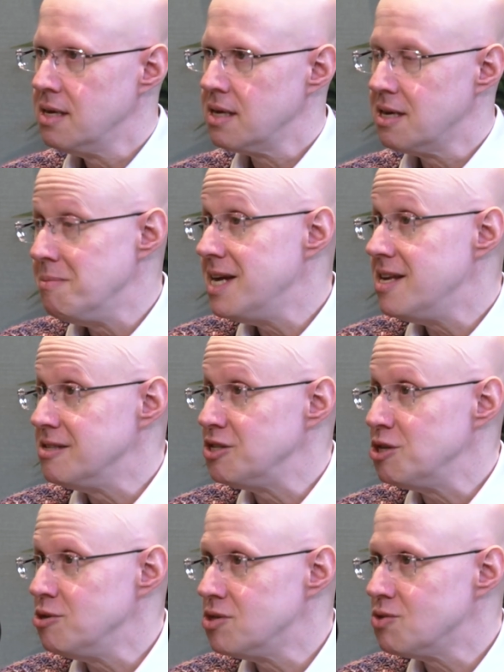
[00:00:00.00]

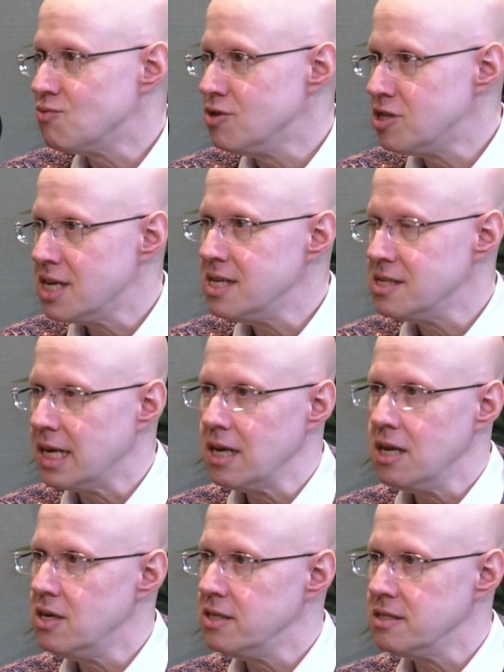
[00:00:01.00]
comedians whose routines I'd
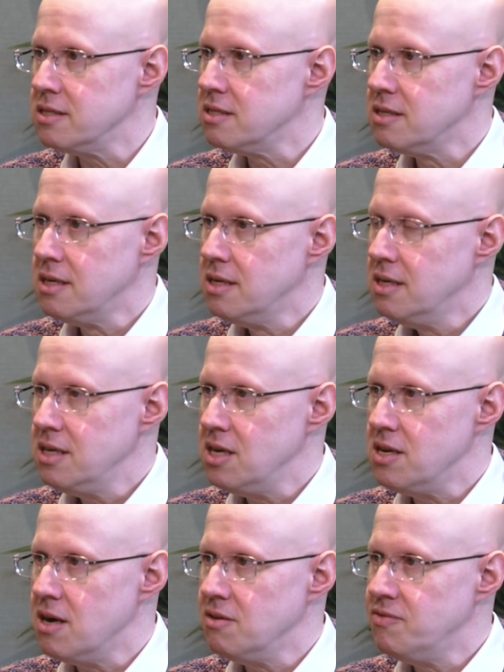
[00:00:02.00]
learned,
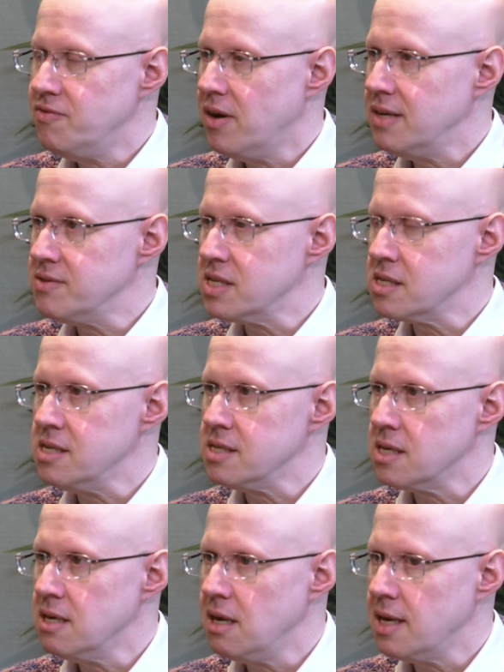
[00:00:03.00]
you know, 5-6
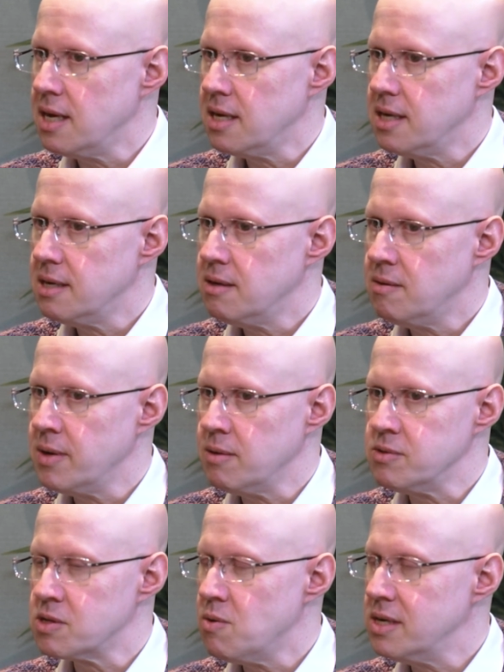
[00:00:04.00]
years earlier, when I
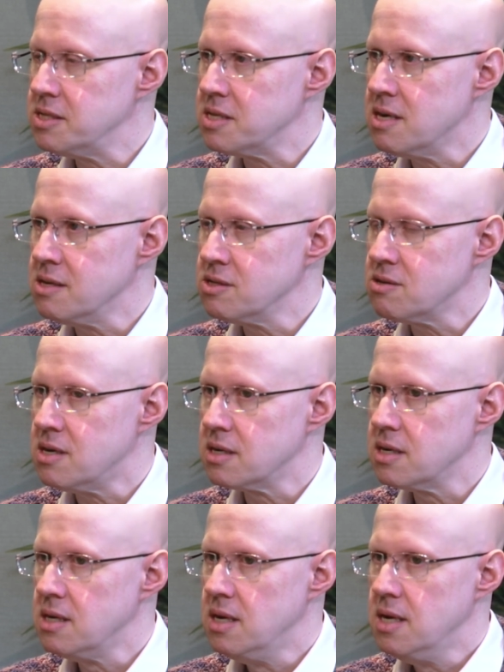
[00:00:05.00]
was quite starstruck.
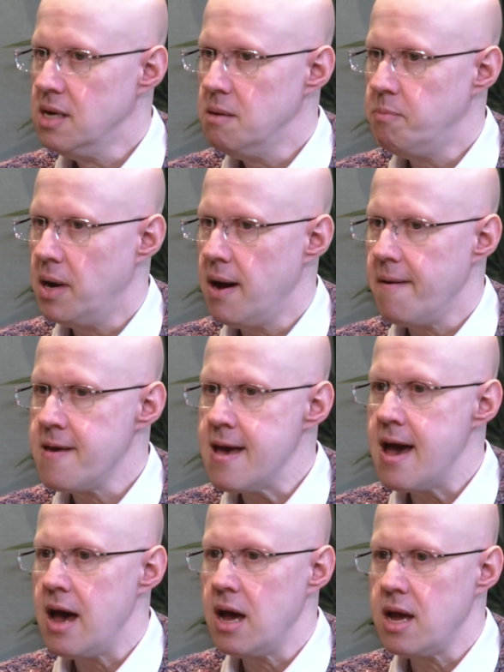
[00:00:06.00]
But
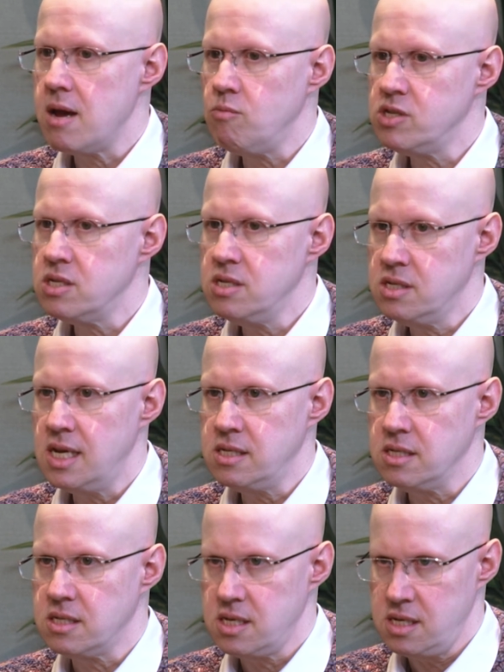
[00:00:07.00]
yeah, it was a
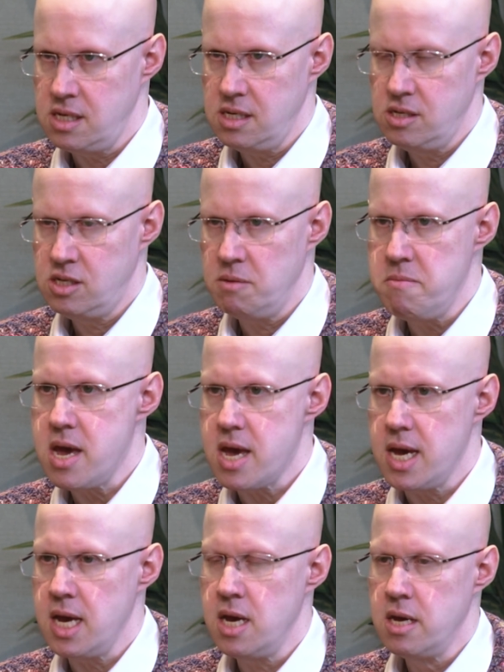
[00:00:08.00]
necessity to
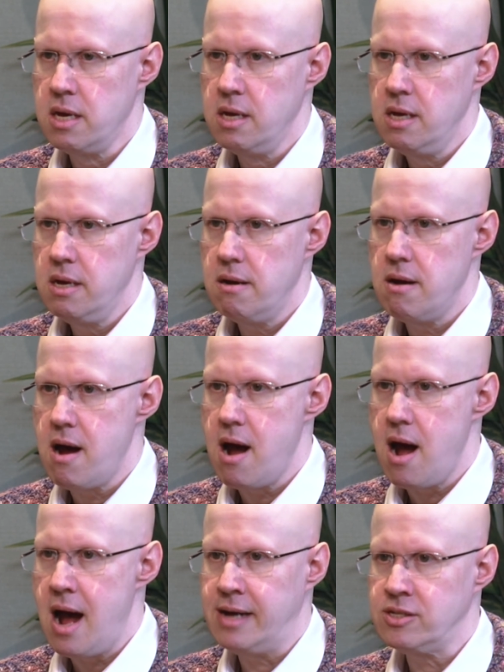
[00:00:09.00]
me
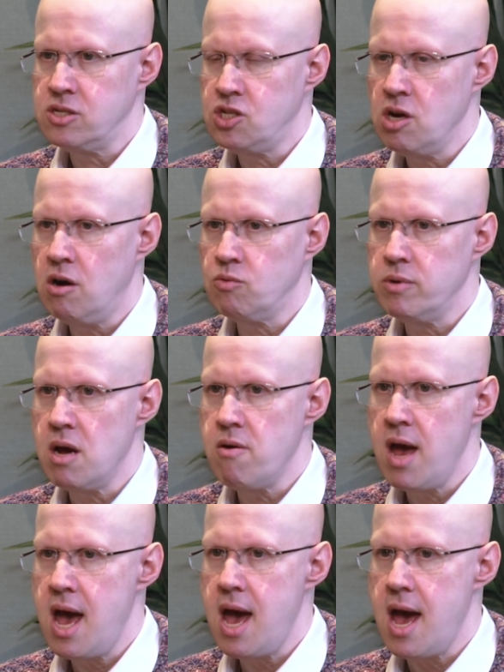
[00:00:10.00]
as a child with no
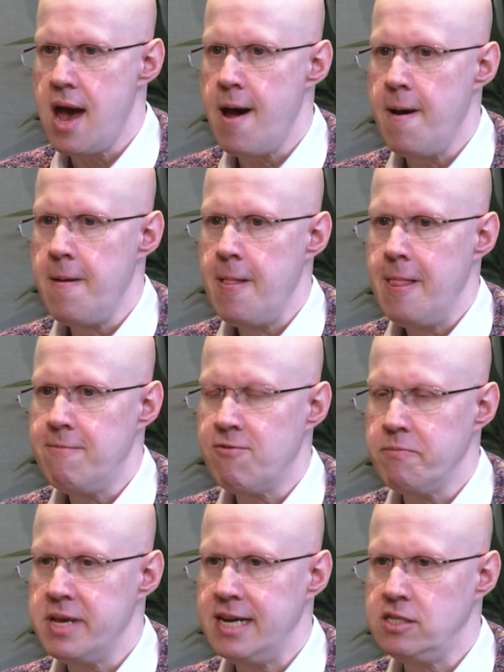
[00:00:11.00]
hair
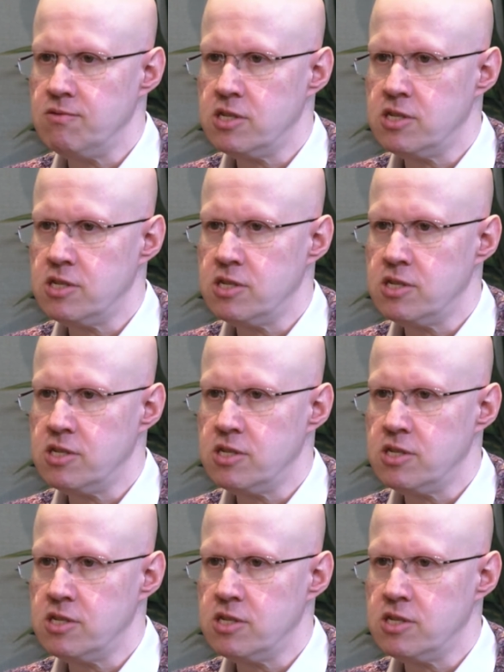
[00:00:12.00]
from the age of